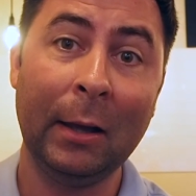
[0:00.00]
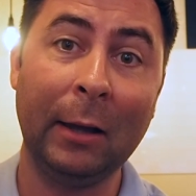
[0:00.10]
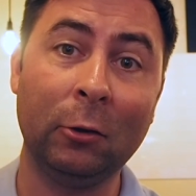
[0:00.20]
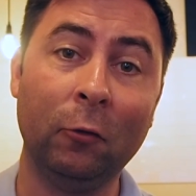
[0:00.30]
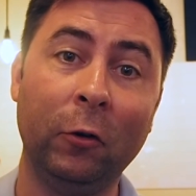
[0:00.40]

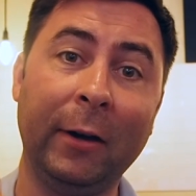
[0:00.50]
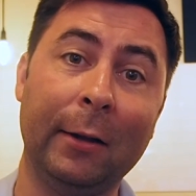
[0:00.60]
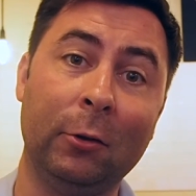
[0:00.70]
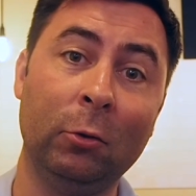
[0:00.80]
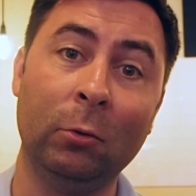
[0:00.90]
and don't
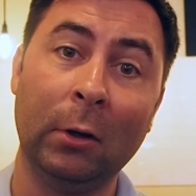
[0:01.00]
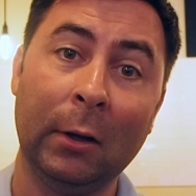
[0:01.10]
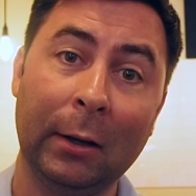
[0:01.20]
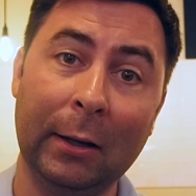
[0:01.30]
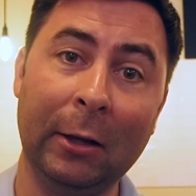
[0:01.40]
forget to
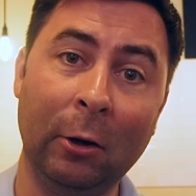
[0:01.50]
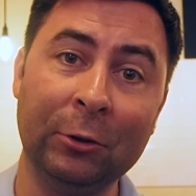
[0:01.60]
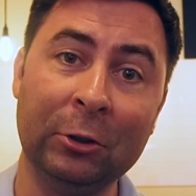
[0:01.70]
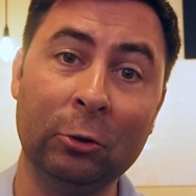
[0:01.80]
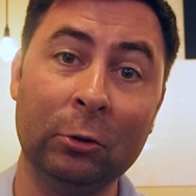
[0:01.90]
click on
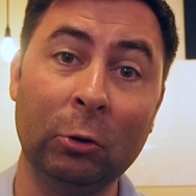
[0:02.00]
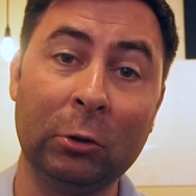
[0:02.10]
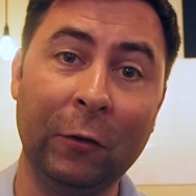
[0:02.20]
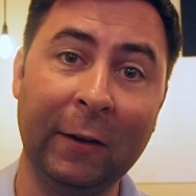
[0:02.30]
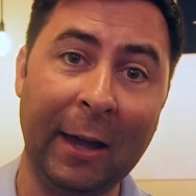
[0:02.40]
the
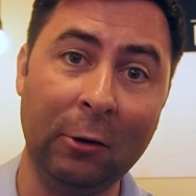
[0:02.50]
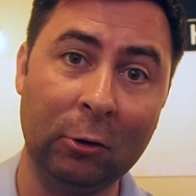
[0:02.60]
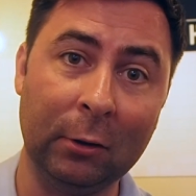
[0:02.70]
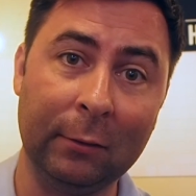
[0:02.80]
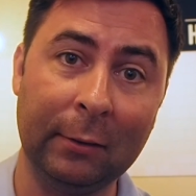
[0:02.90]

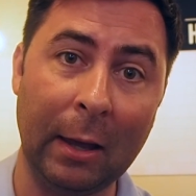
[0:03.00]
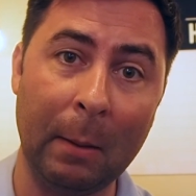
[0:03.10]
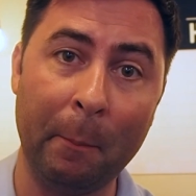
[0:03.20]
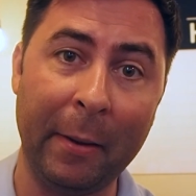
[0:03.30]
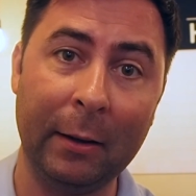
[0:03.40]
notifications
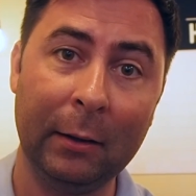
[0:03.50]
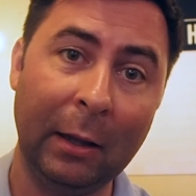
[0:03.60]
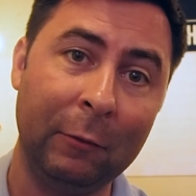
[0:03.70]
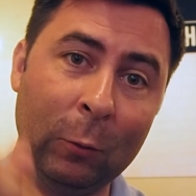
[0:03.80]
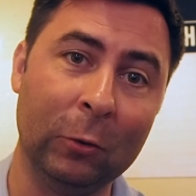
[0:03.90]
bell
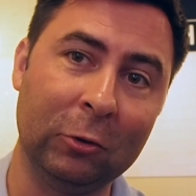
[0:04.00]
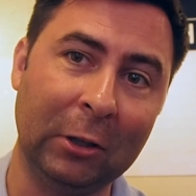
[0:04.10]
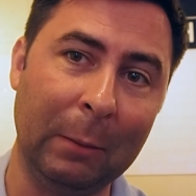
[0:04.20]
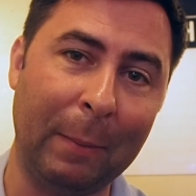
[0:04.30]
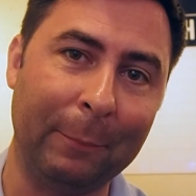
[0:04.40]
if you want to
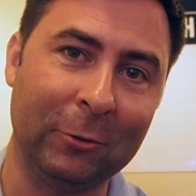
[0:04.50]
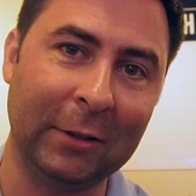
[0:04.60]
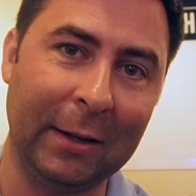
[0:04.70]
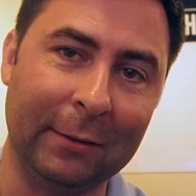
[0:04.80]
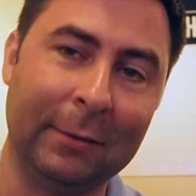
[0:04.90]
keep up to
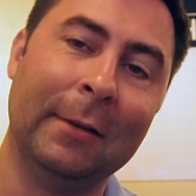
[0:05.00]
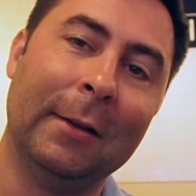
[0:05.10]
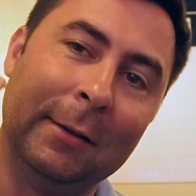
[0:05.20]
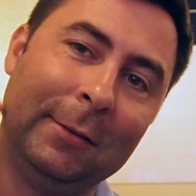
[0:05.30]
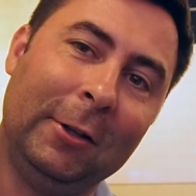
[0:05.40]
date.
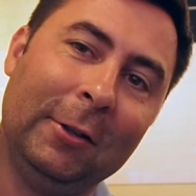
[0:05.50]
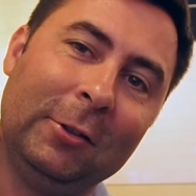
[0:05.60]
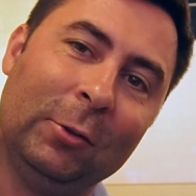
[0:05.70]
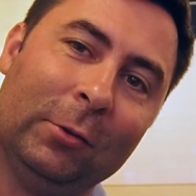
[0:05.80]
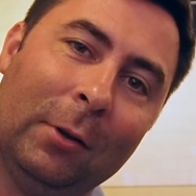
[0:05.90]
See you
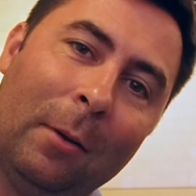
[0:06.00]
soon.